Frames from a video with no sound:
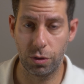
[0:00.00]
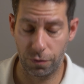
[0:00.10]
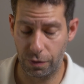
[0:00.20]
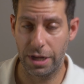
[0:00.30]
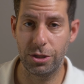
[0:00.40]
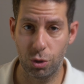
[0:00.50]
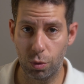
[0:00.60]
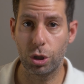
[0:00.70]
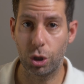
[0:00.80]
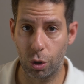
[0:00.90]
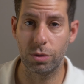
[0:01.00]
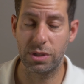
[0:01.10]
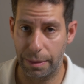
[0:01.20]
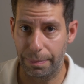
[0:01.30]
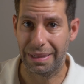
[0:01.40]
friends who are girls
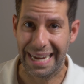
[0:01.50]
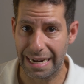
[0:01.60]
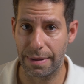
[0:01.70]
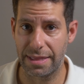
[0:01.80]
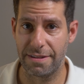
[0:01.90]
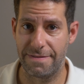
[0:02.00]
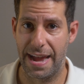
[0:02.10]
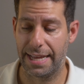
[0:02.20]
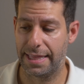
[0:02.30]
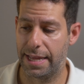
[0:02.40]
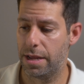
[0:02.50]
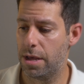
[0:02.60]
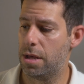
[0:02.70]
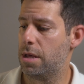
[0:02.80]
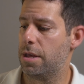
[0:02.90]
complain about the fact that
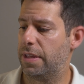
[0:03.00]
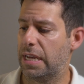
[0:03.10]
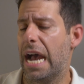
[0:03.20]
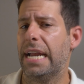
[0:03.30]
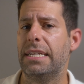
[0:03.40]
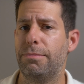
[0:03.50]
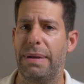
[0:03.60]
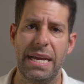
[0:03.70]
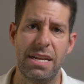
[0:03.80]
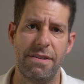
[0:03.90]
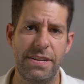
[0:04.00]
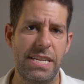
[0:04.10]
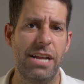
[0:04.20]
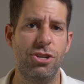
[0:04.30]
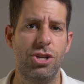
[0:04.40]
the guy isn't paying enough
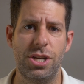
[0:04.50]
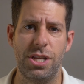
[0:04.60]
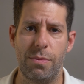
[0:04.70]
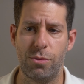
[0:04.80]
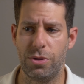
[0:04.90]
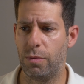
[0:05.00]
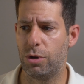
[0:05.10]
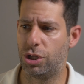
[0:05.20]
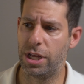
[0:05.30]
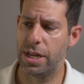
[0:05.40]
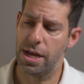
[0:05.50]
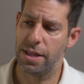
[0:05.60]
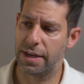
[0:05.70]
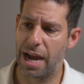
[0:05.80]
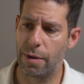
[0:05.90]
attention to them, or they wish that
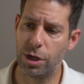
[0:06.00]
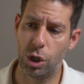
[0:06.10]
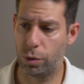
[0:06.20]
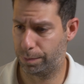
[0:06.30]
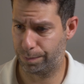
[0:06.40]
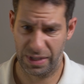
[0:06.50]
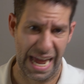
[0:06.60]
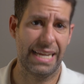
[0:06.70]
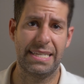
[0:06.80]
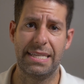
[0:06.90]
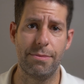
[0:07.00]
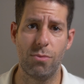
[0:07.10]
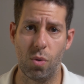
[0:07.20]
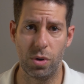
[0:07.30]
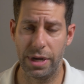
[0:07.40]
the guy would text them
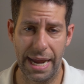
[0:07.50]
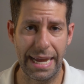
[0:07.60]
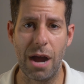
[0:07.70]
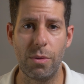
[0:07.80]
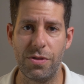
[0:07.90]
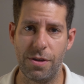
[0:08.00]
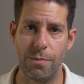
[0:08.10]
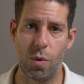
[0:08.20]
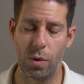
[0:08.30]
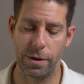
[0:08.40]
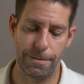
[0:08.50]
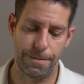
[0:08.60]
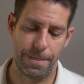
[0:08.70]
more and hang out with them more.